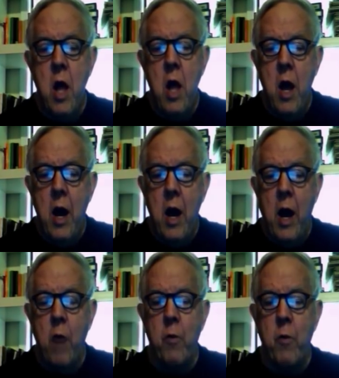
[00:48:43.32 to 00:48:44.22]
Our
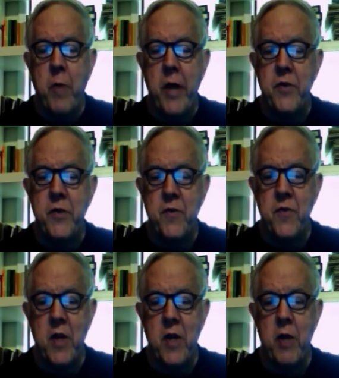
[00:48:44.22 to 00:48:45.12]
rib cages are
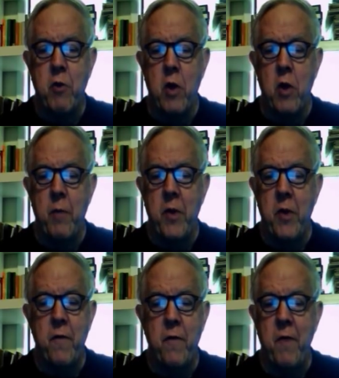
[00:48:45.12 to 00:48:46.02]
cylindrical. They
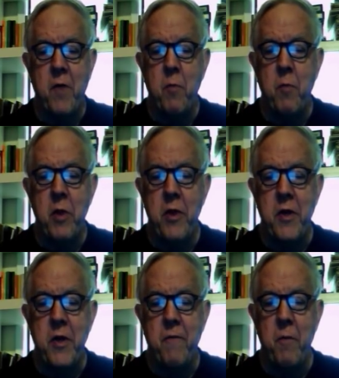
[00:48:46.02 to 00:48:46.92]
have a completely
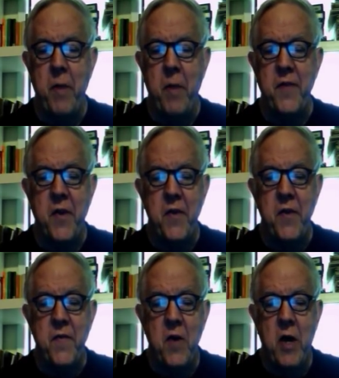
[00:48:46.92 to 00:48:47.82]
different basic
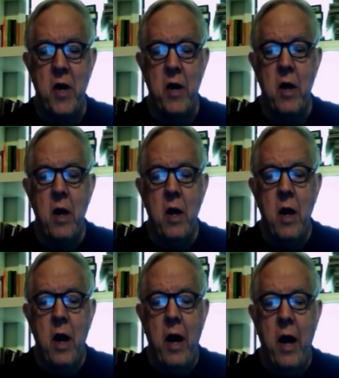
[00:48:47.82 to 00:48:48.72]
design.
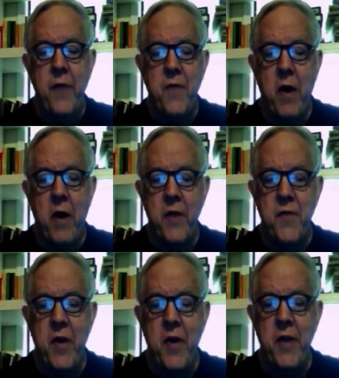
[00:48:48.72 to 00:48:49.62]
Eye sockets and
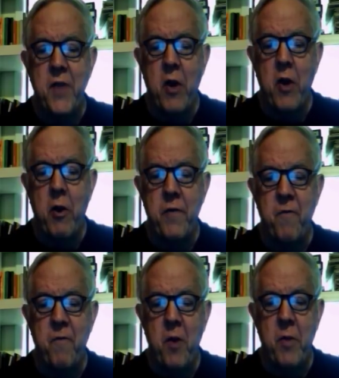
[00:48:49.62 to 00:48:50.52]
nasal areas very
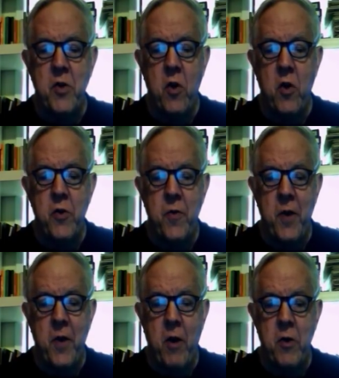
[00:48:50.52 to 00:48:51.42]
much larger than
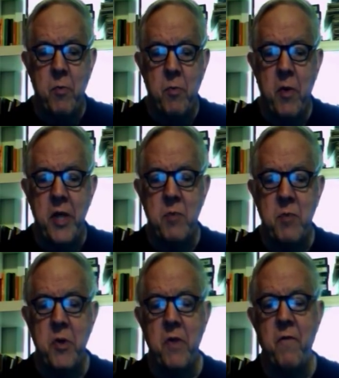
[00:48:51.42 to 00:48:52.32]
ours. Placement
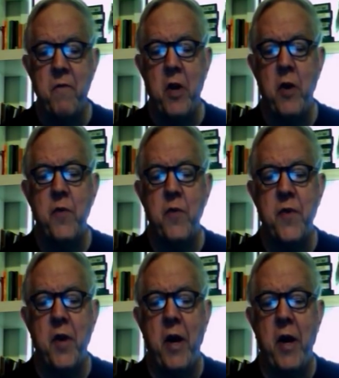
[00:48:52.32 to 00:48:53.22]
of nose and
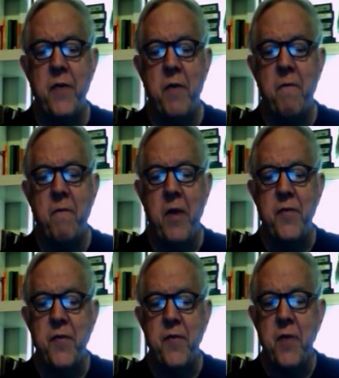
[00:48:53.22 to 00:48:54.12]
eyes on
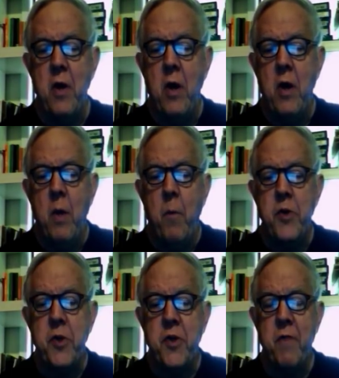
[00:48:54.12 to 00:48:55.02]
faces much
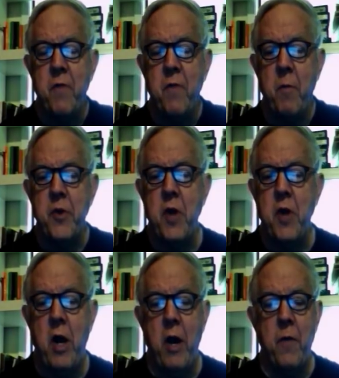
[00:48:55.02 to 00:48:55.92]
different, much
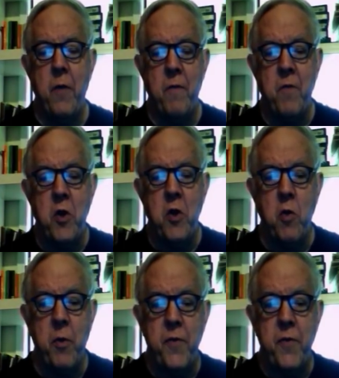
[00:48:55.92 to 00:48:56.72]
higher than for humans.